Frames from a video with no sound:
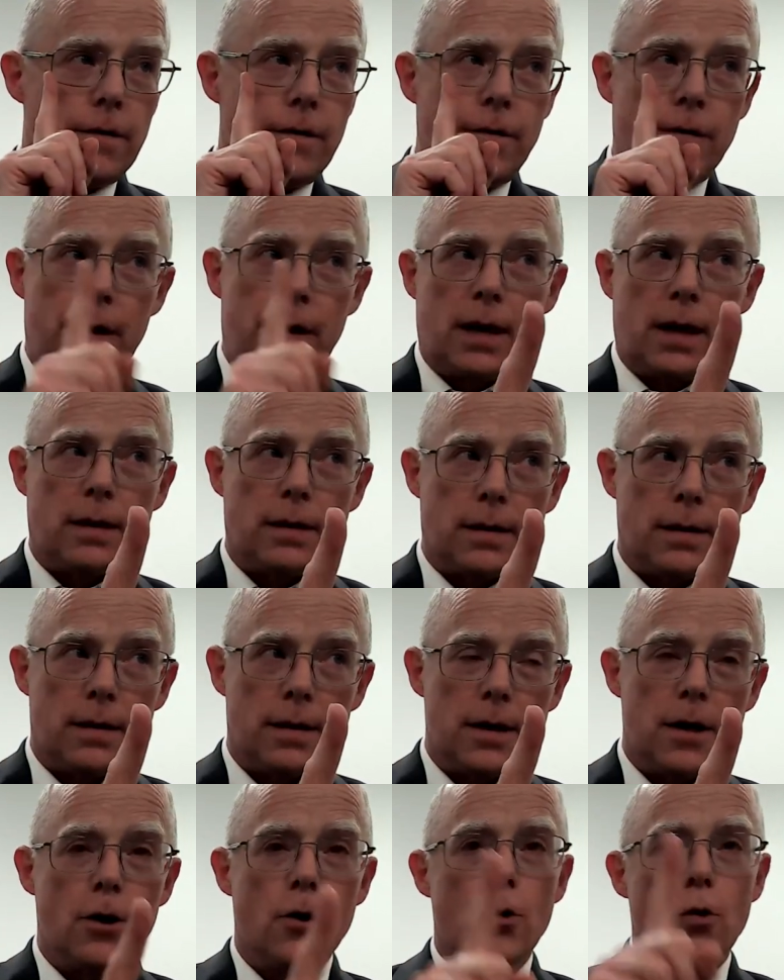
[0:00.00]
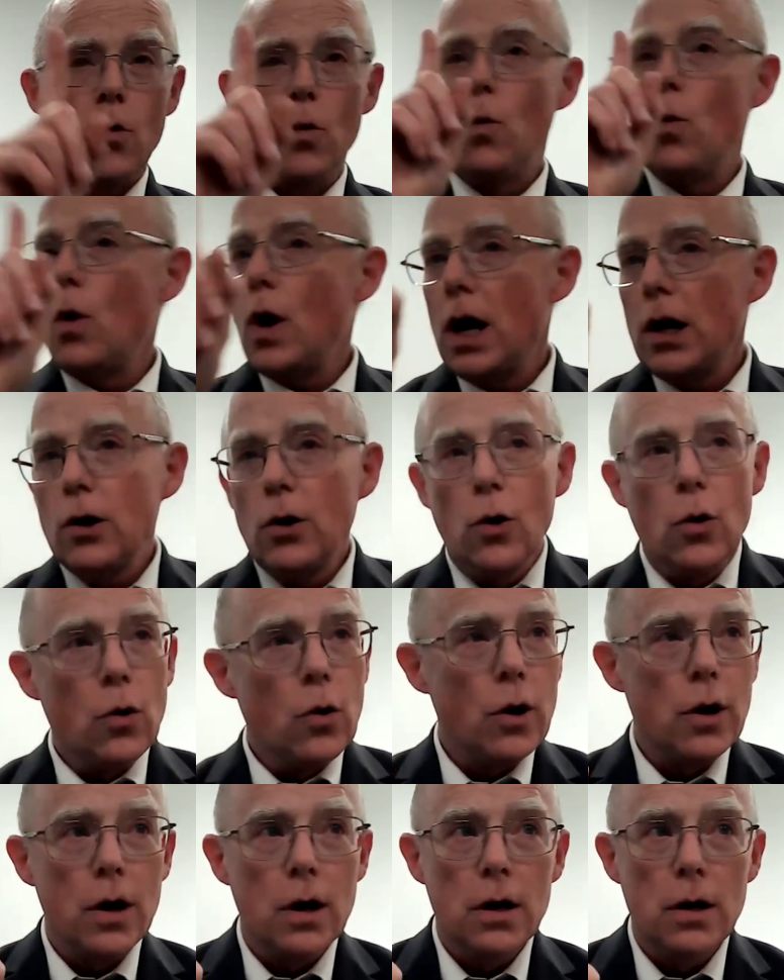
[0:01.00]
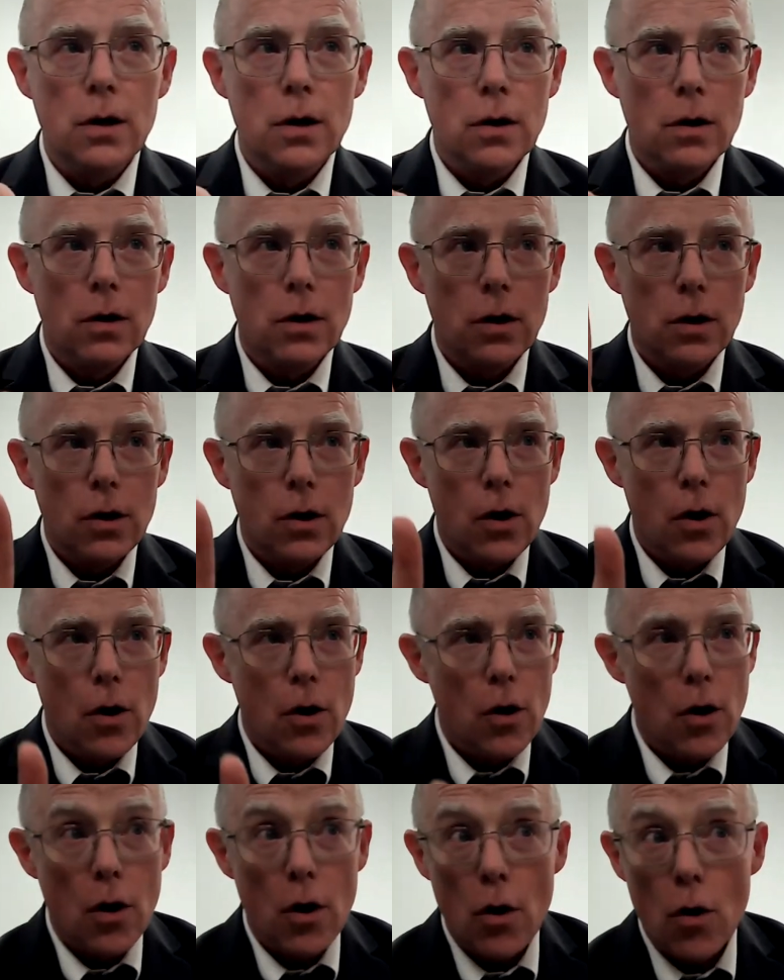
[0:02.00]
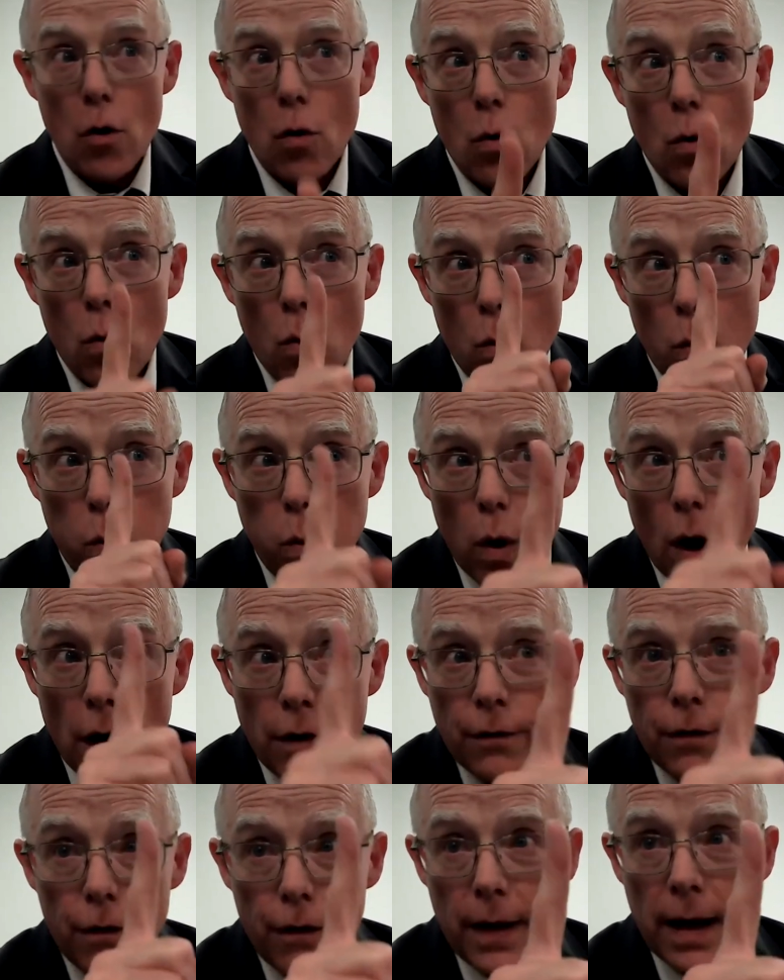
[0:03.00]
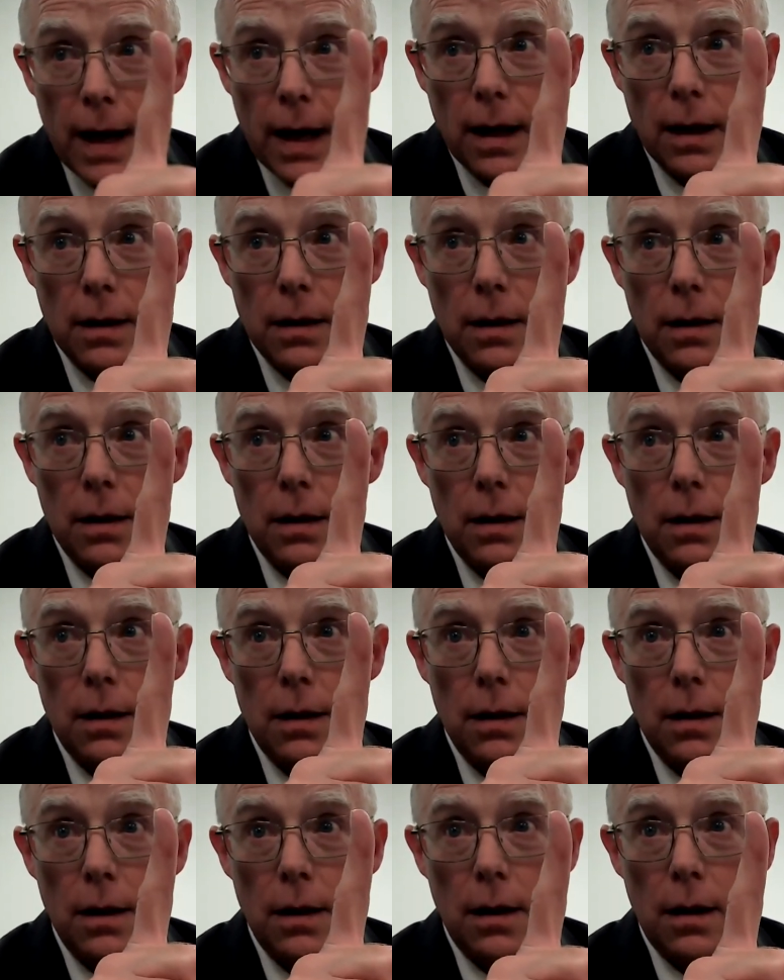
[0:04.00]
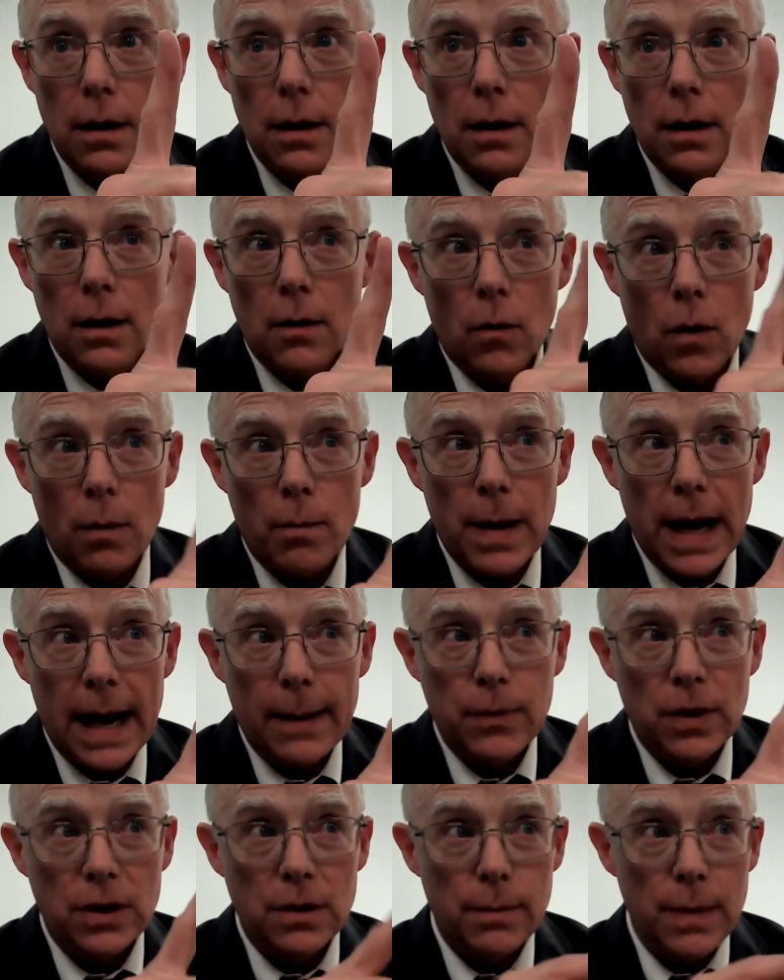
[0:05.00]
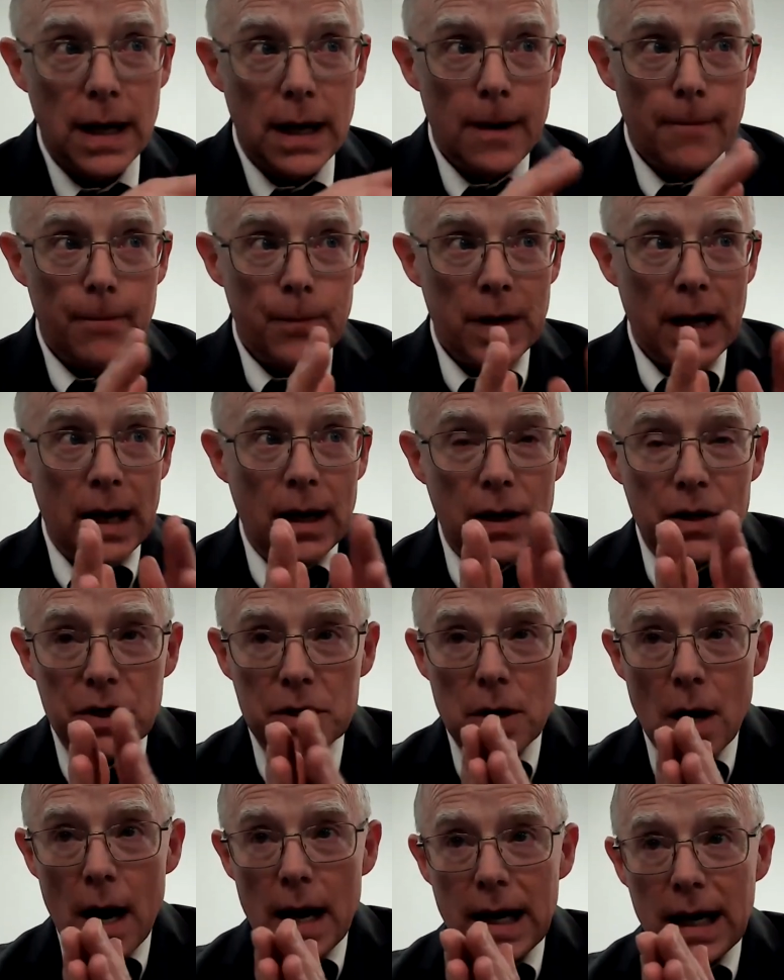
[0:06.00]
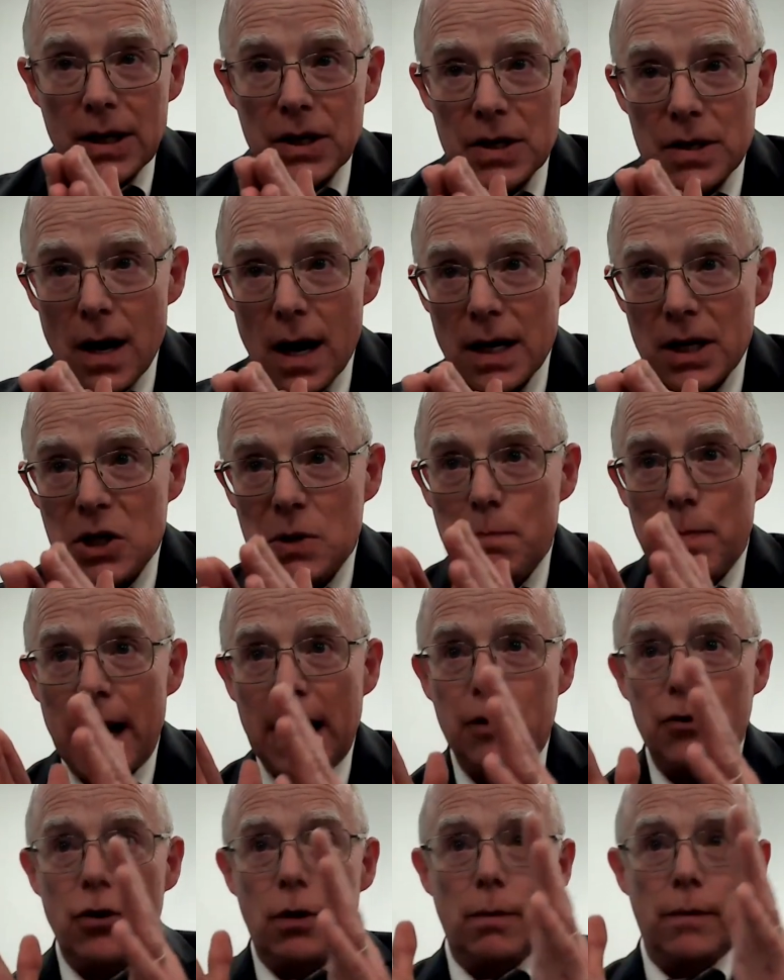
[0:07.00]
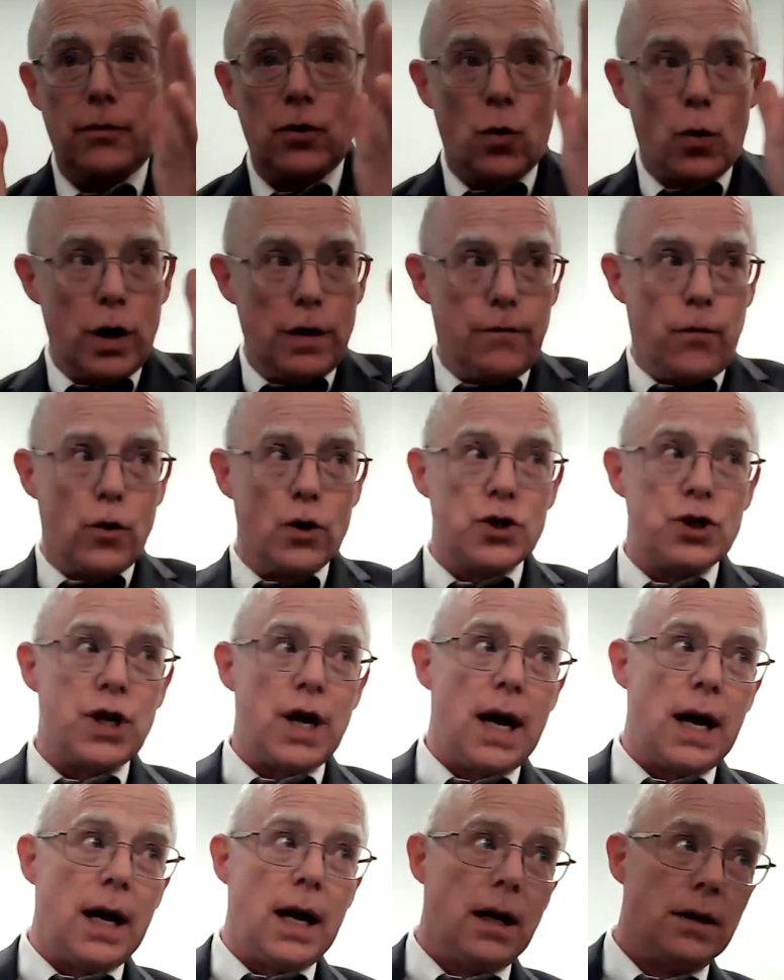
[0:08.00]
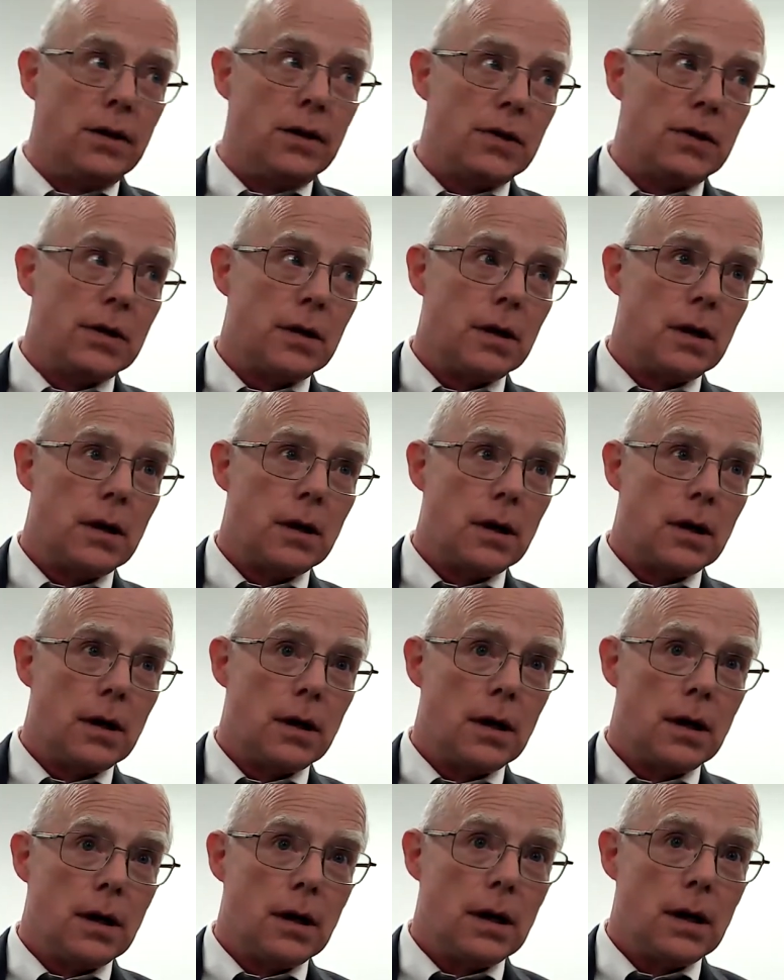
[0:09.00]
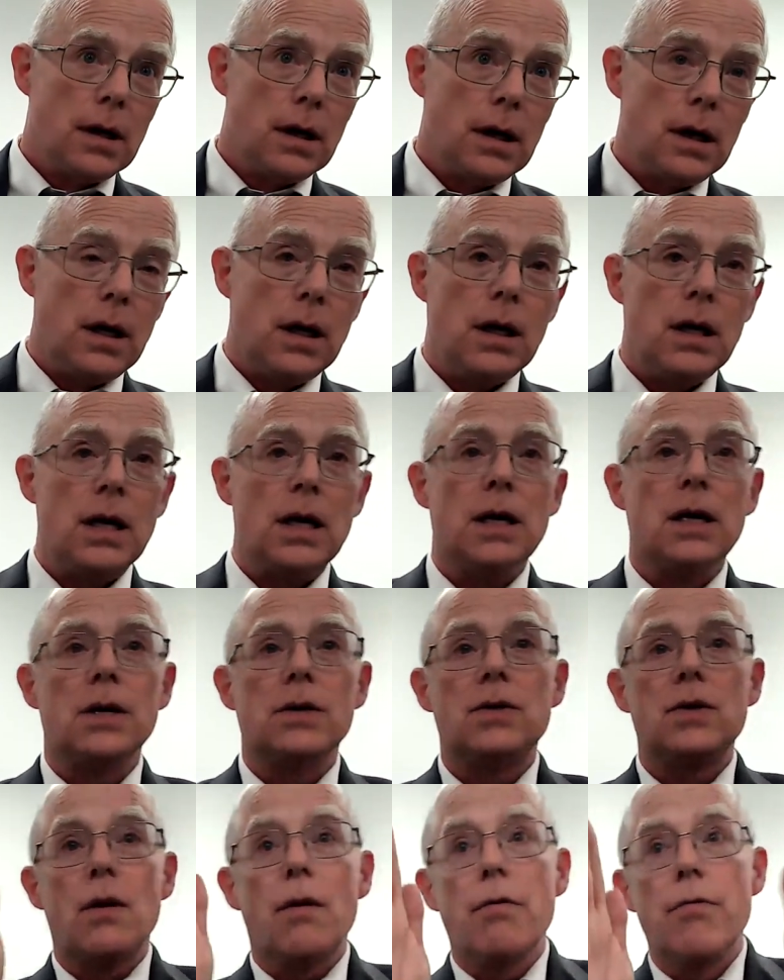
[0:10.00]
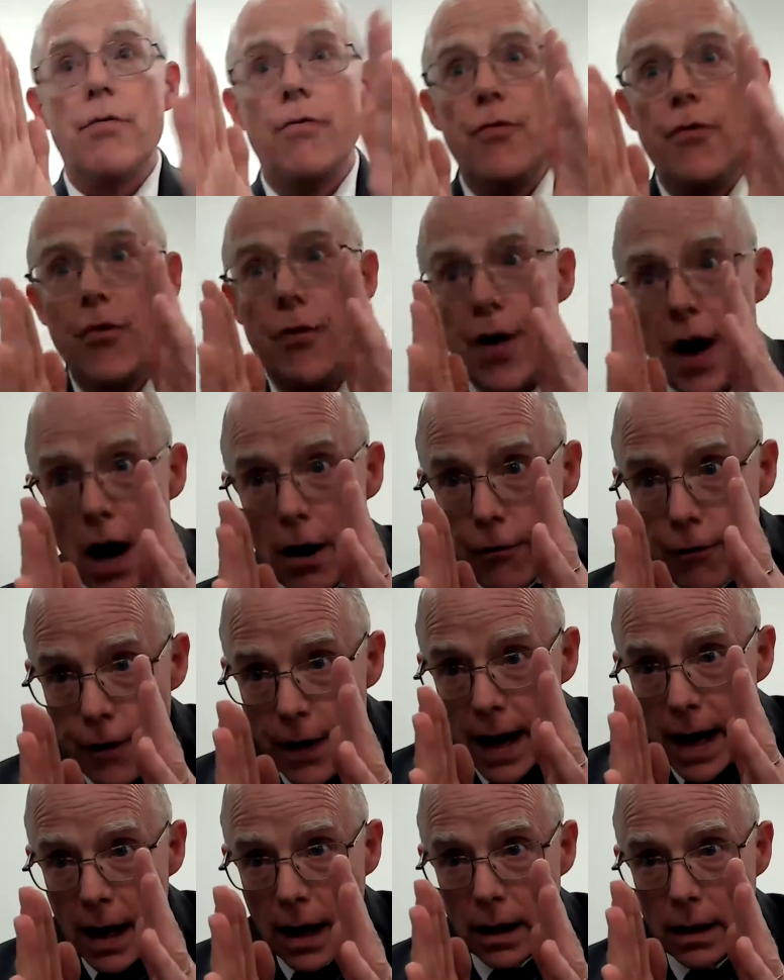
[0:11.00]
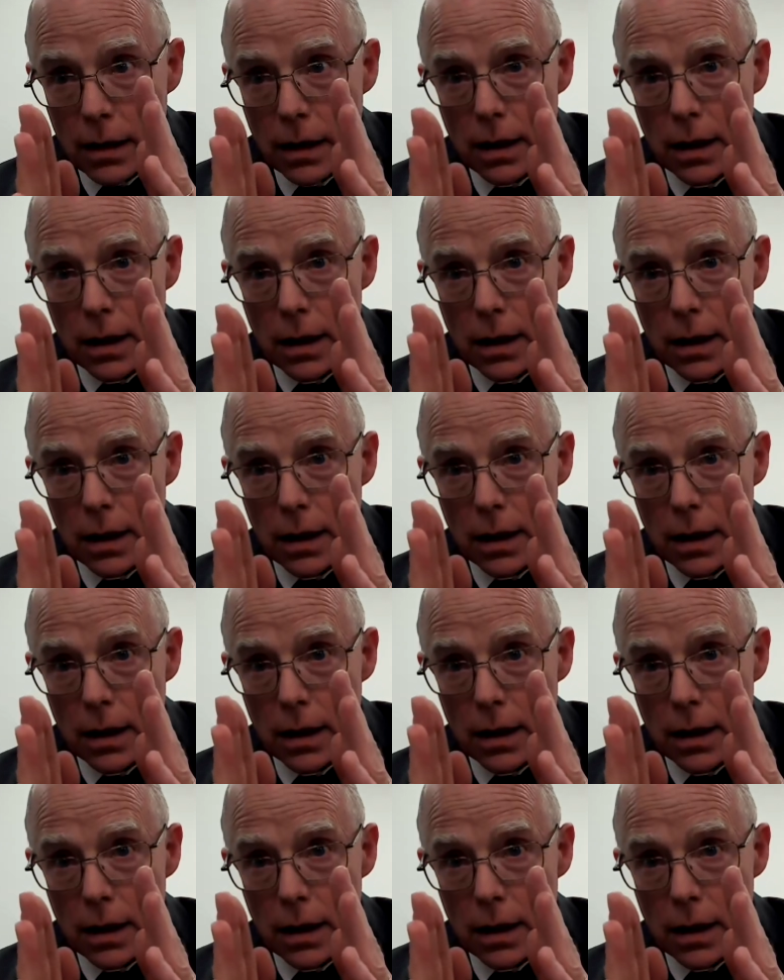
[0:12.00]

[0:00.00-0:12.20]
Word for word: faith. One Lord, one faith, one baptism. And it's not, it's not a spectrum of twenty-four shades. It is the faith